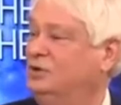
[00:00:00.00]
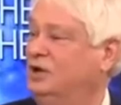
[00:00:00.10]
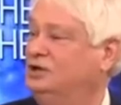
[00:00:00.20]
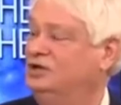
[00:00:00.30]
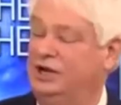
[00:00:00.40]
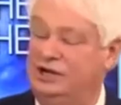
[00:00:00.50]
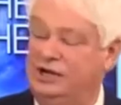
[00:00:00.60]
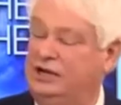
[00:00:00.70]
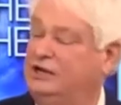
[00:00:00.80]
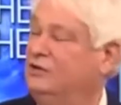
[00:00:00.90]
of the
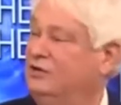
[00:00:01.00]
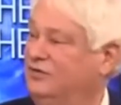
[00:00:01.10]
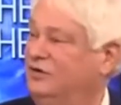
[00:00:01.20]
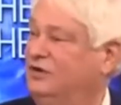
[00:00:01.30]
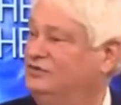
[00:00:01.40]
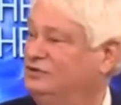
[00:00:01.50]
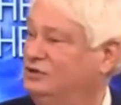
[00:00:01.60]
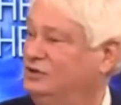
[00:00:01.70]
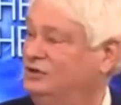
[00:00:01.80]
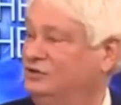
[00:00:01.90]
tribulation, and neither
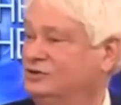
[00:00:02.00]
involves the